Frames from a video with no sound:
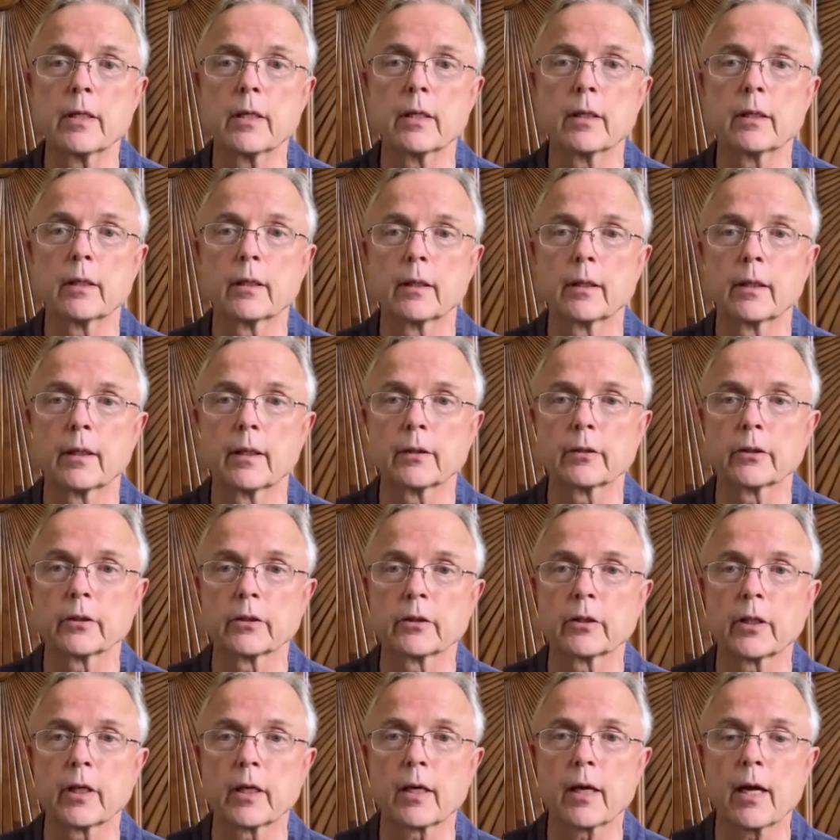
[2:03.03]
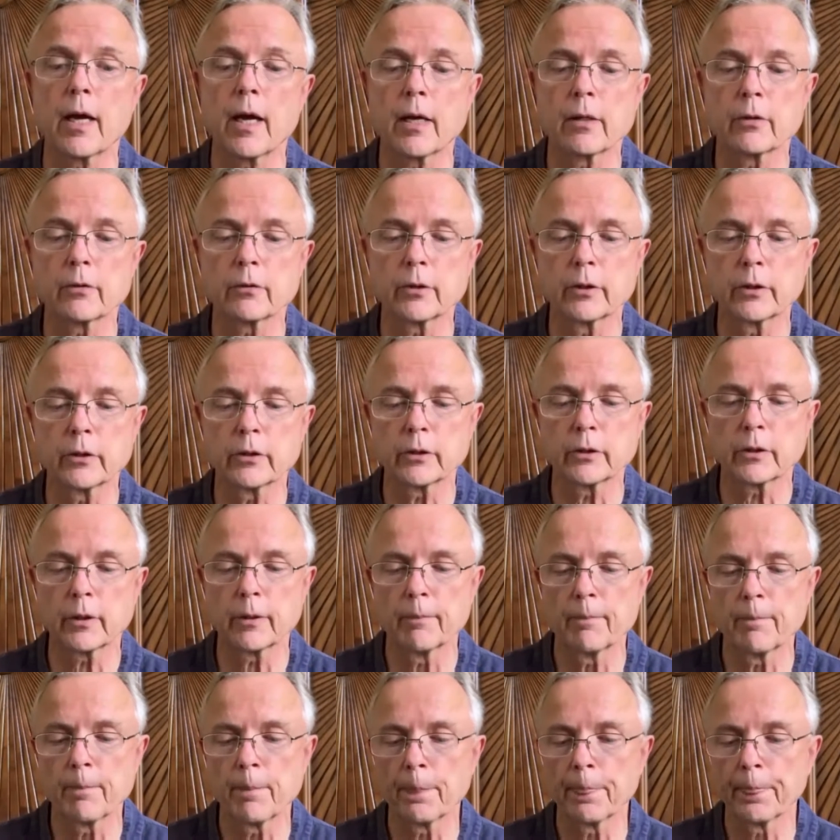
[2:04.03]
it as a psychiatrist,
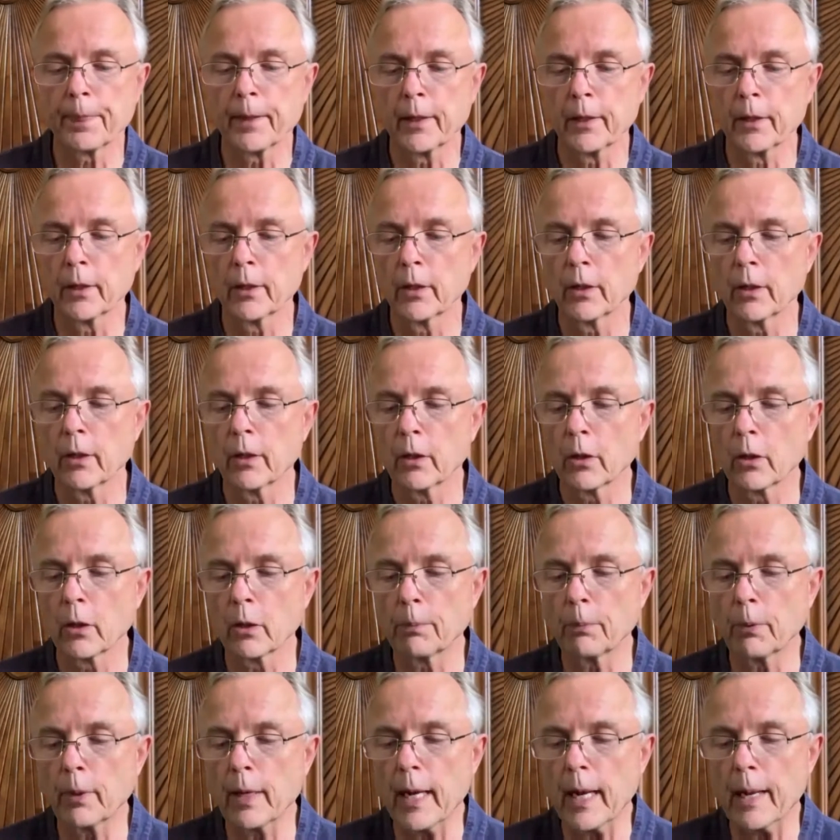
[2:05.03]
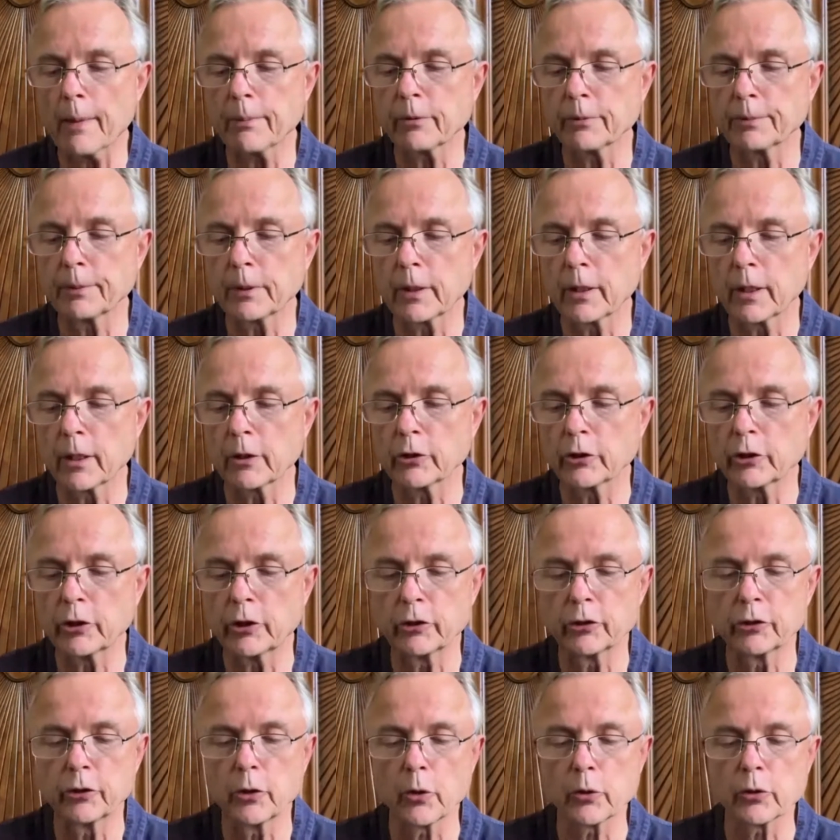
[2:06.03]
or perhaps because
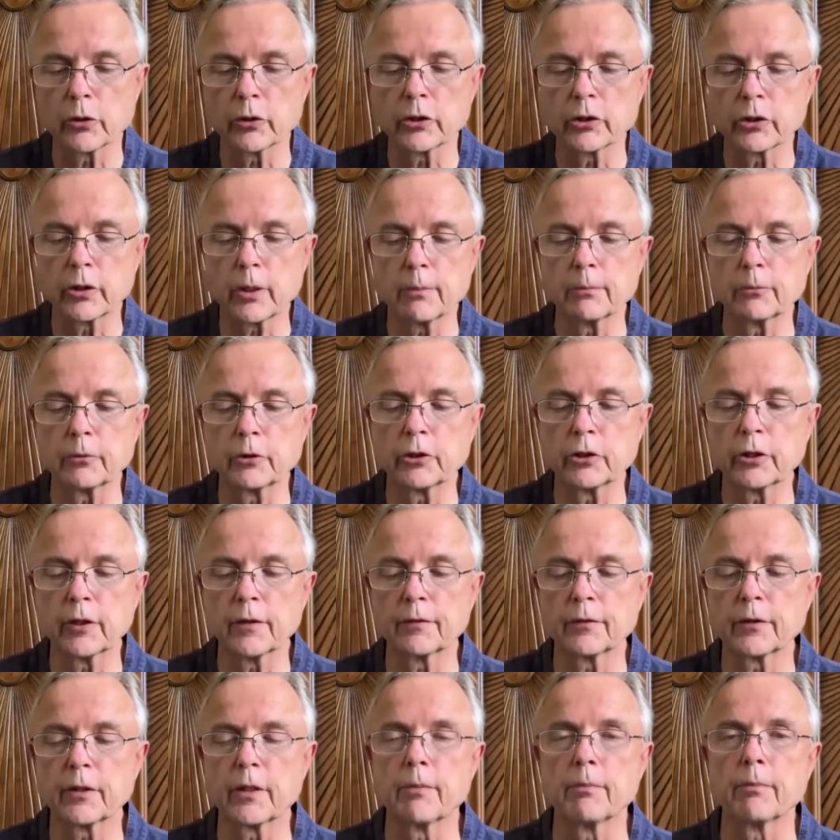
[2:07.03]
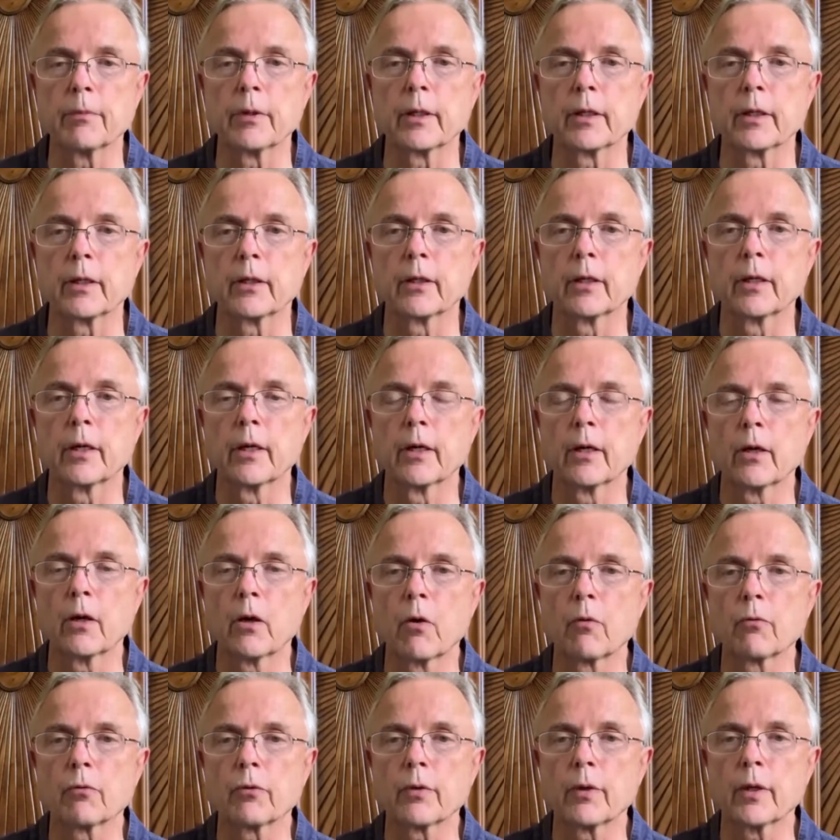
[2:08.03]
she's noticed some shift in me
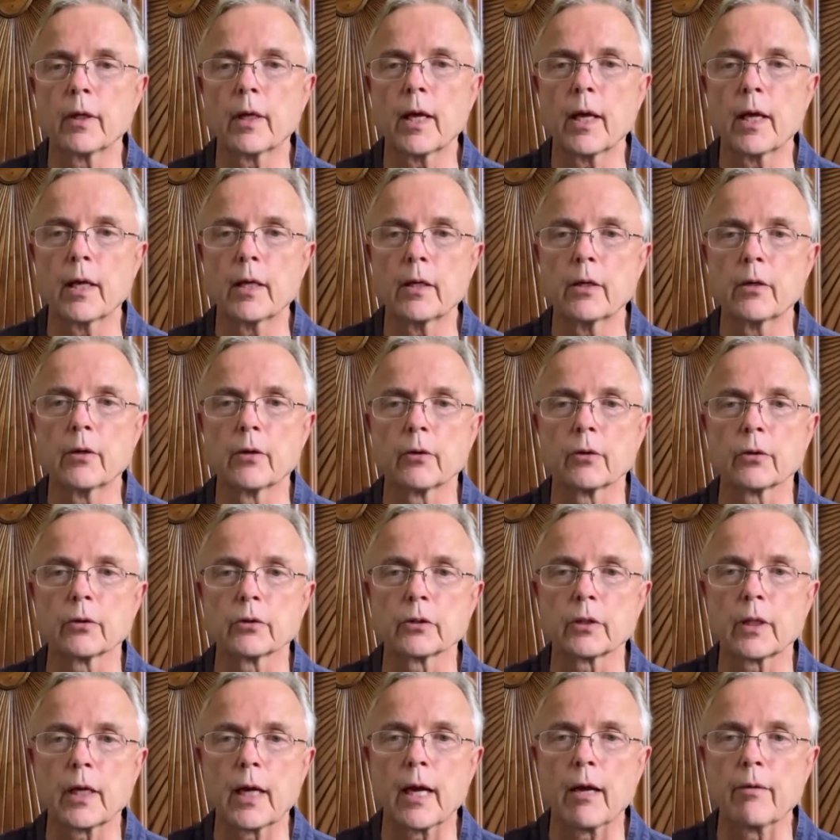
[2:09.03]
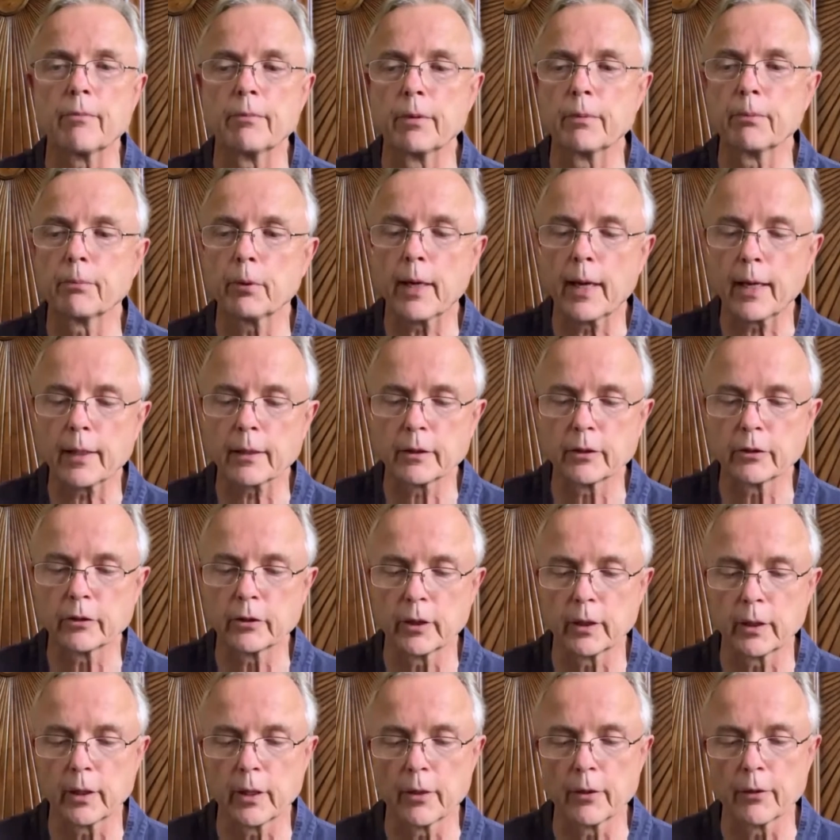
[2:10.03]
over the 8 years I've been
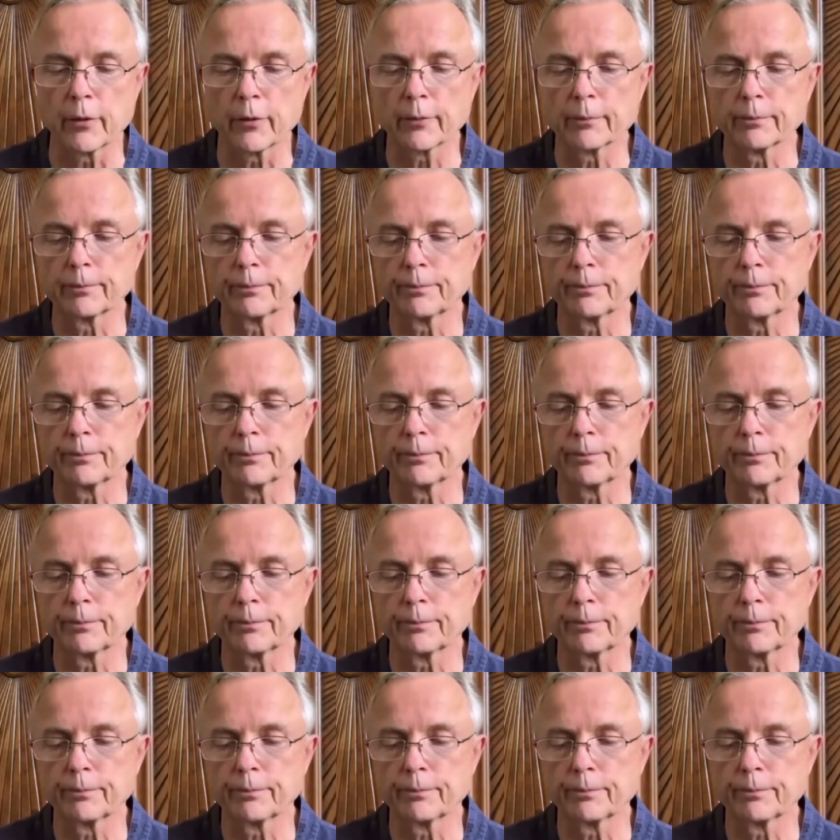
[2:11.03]
practicing here.